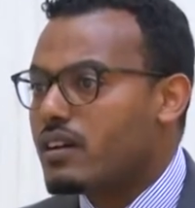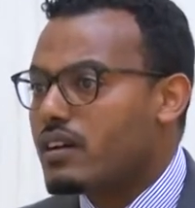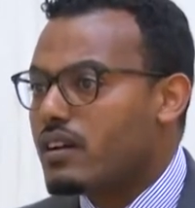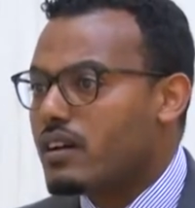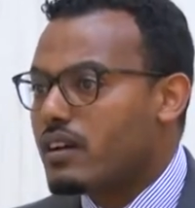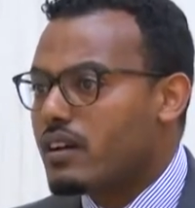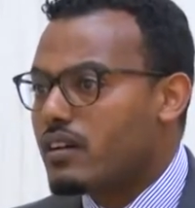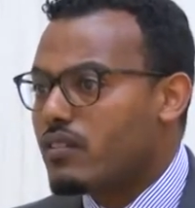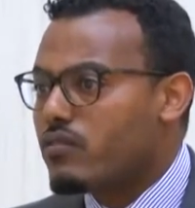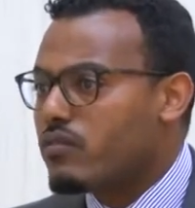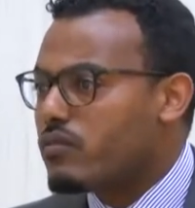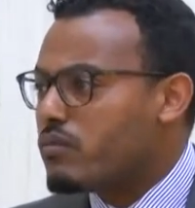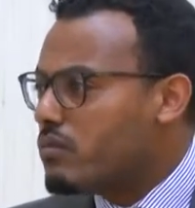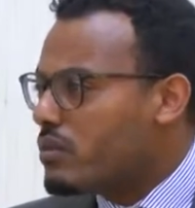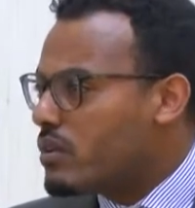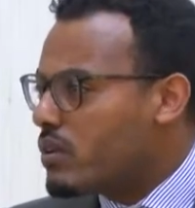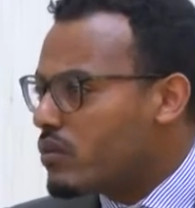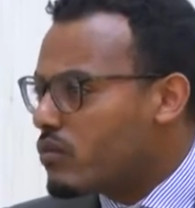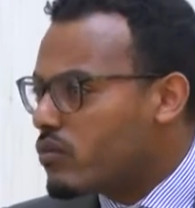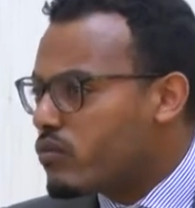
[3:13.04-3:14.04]

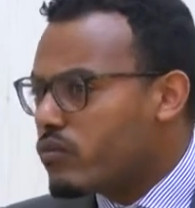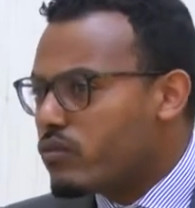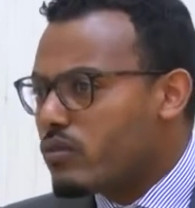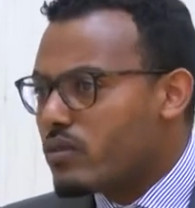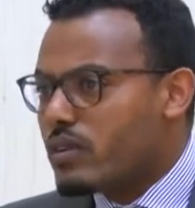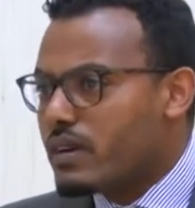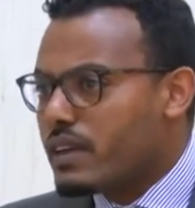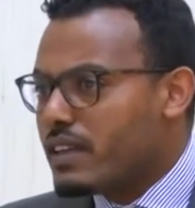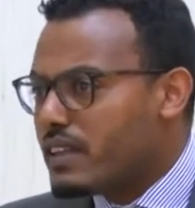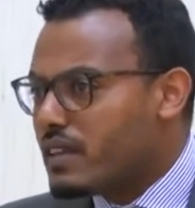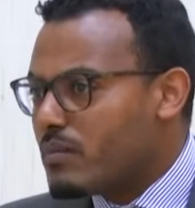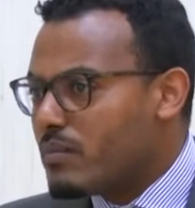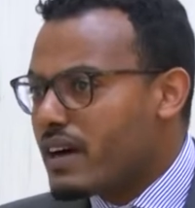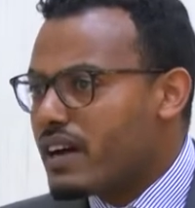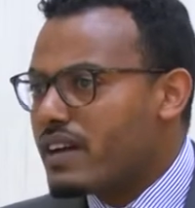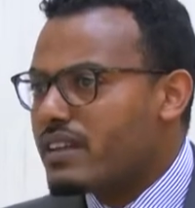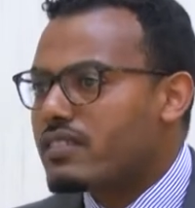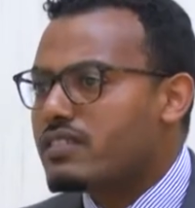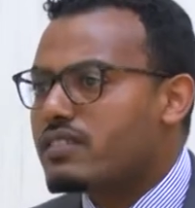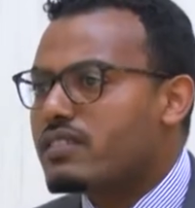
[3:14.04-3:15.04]
In the
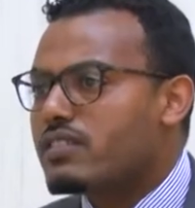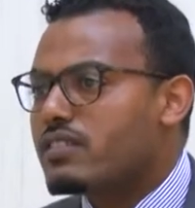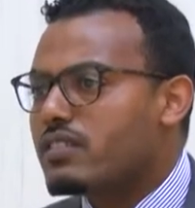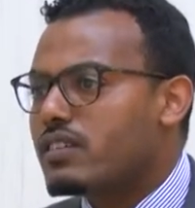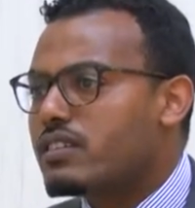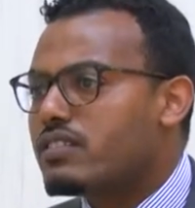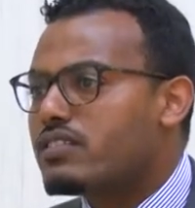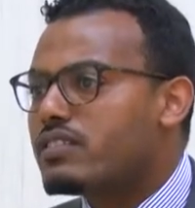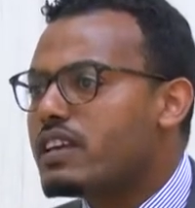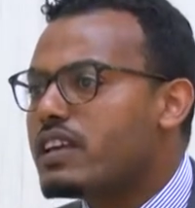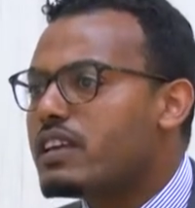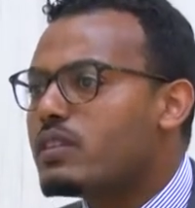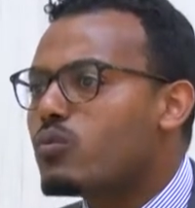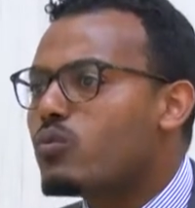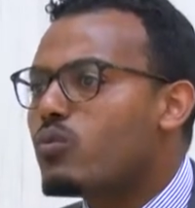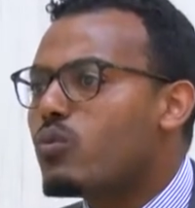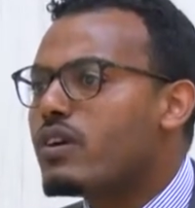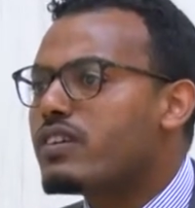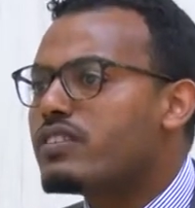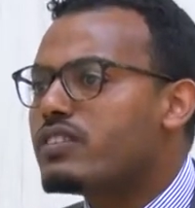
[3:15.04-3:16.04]
past, the state
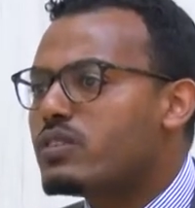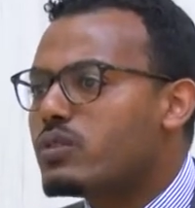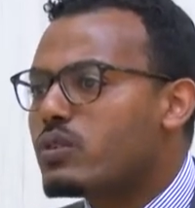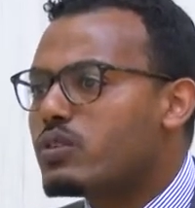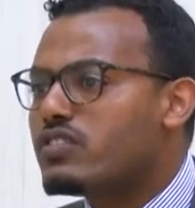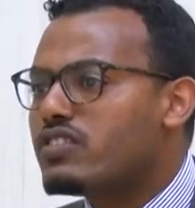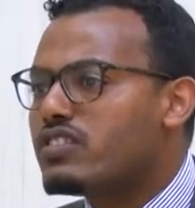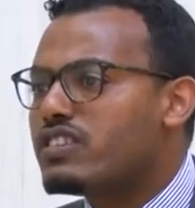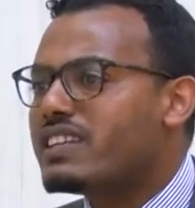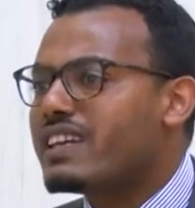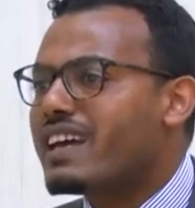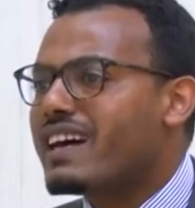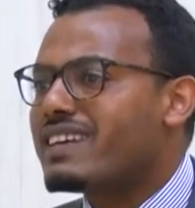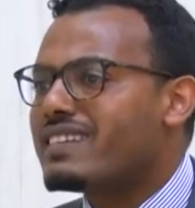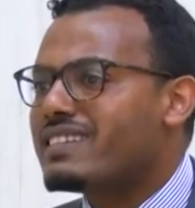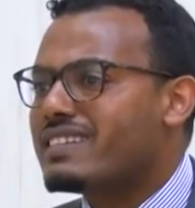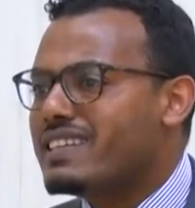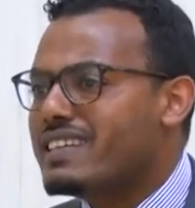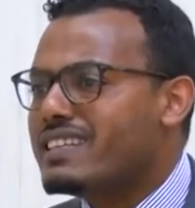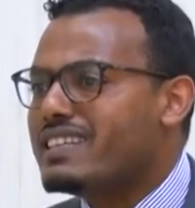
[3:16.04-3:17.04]
was not seen
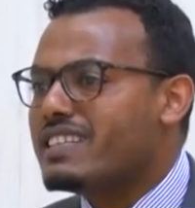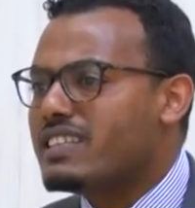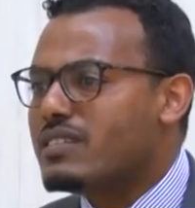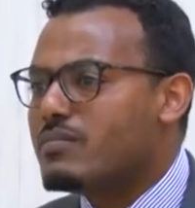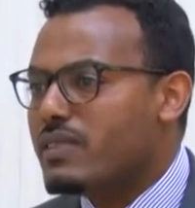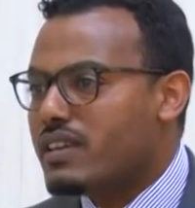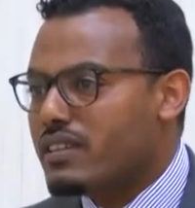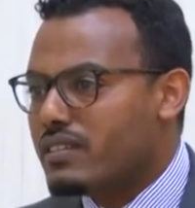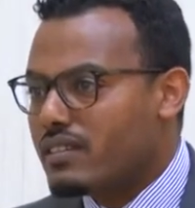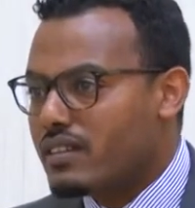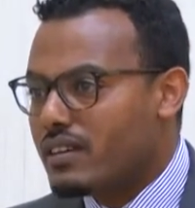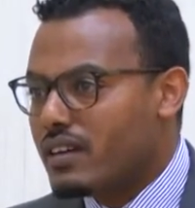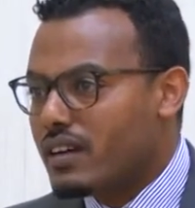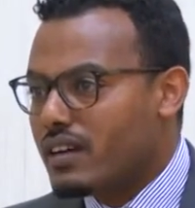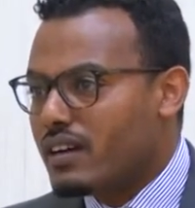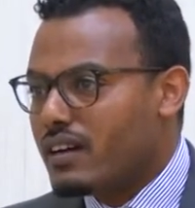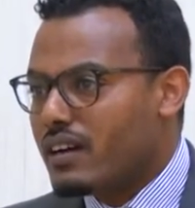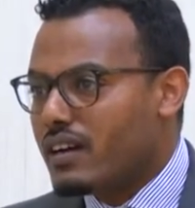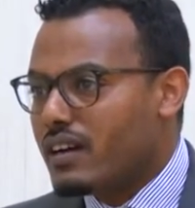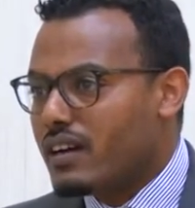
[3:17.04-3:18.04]
as legitimate
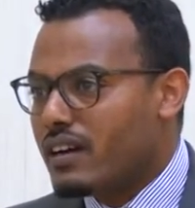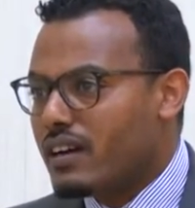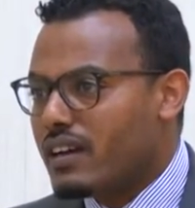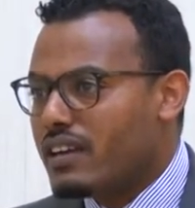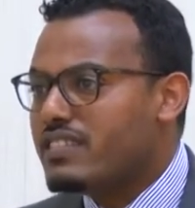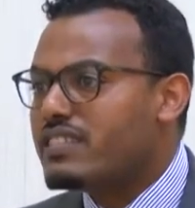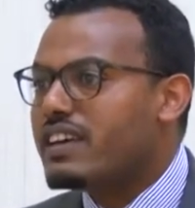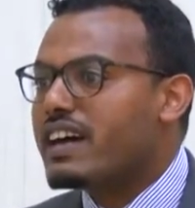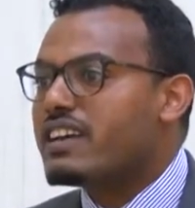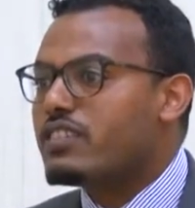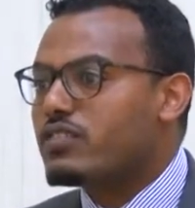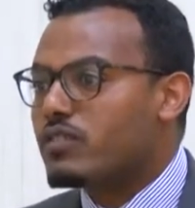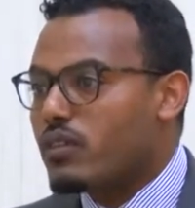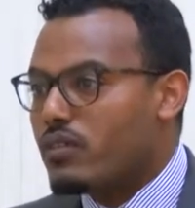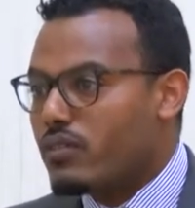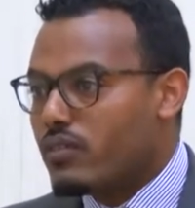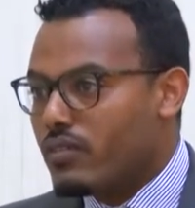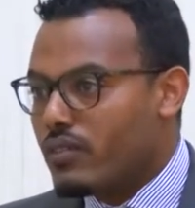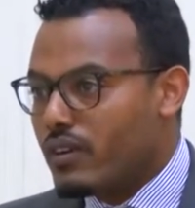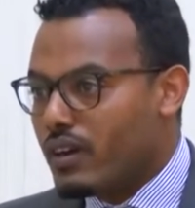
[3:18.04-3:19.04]
in the eyes
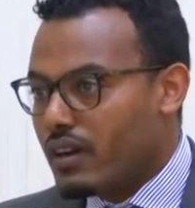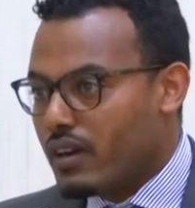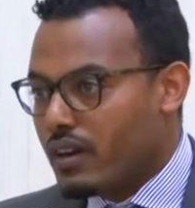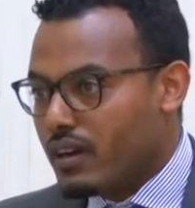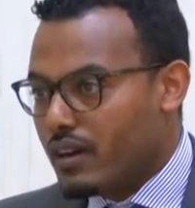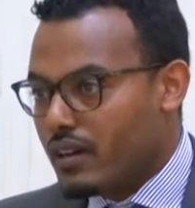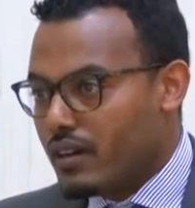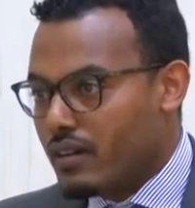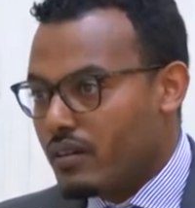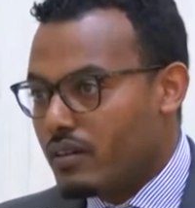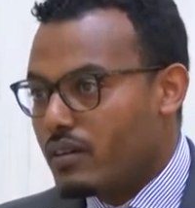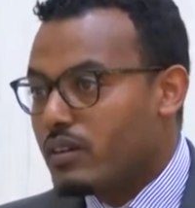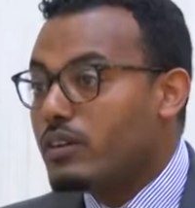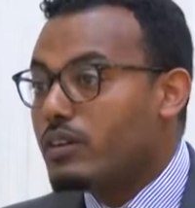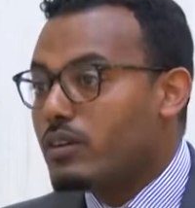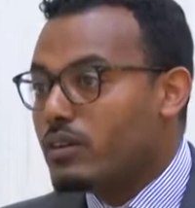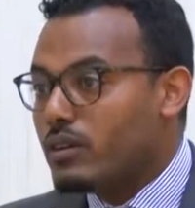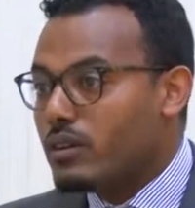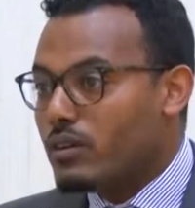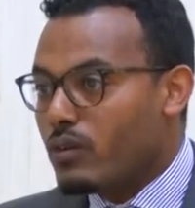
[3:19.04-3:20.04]
of
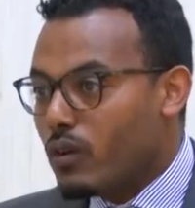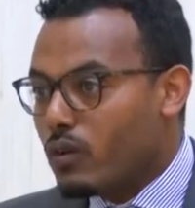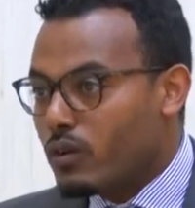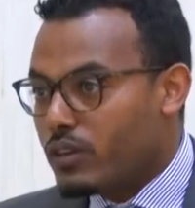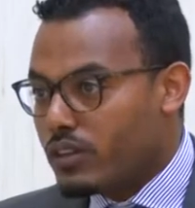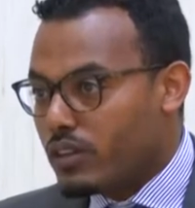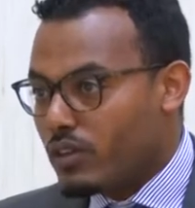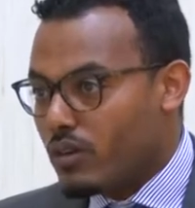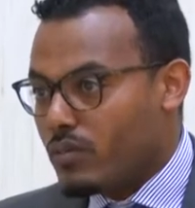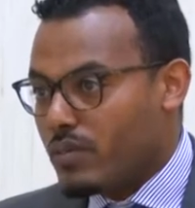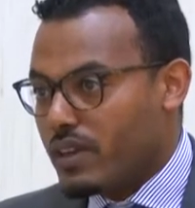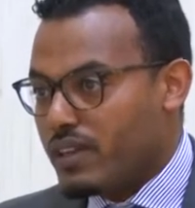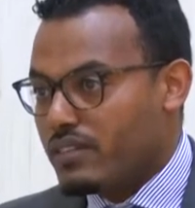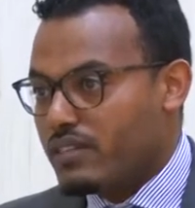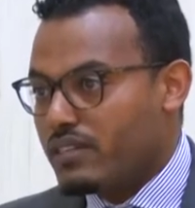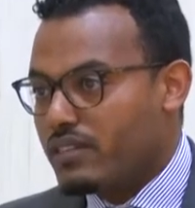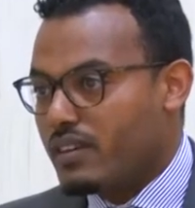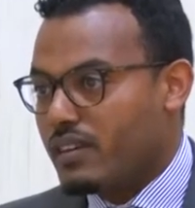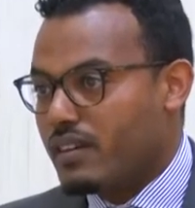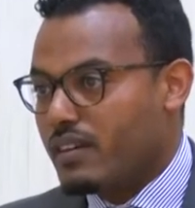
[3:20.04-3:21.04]
all
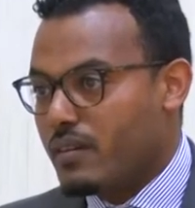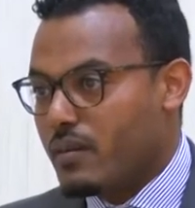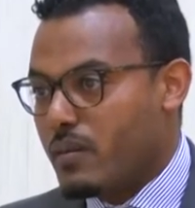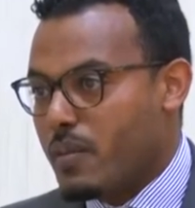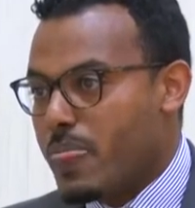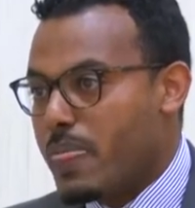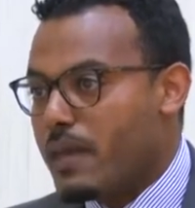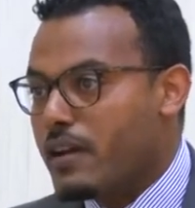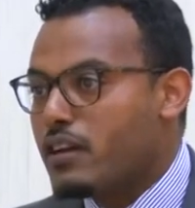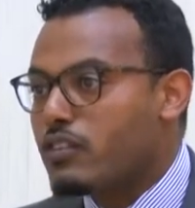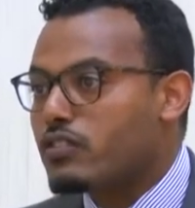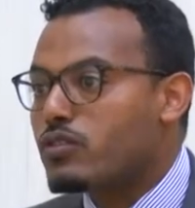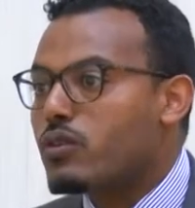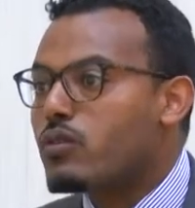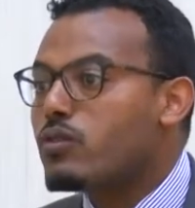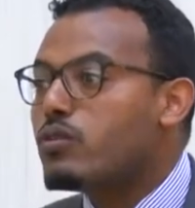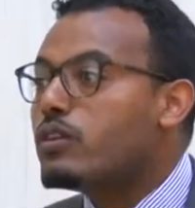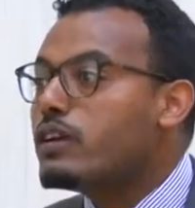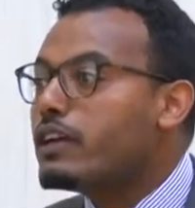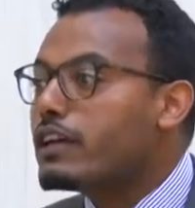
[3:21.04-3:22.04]
Ethiopians.
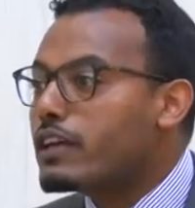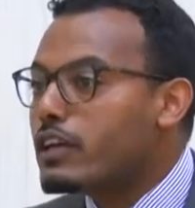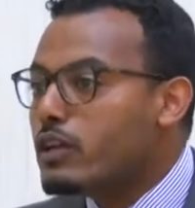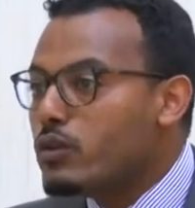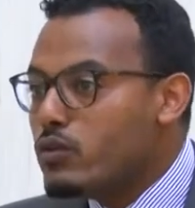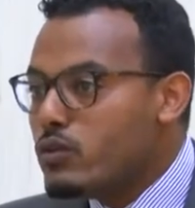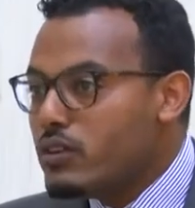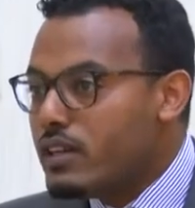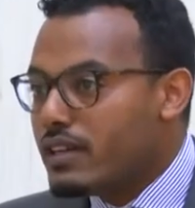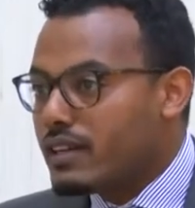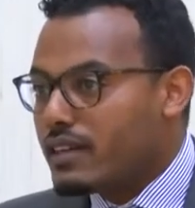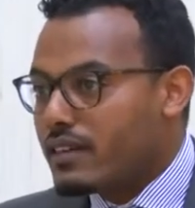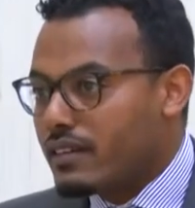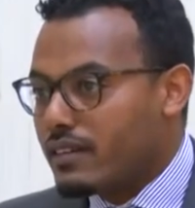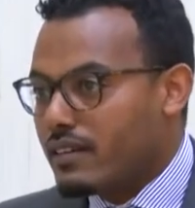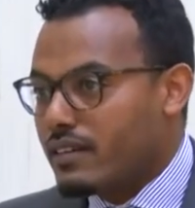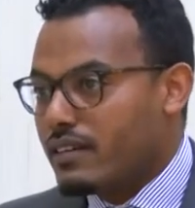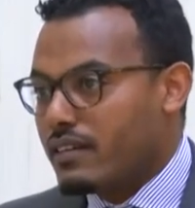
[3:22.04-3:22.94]
So including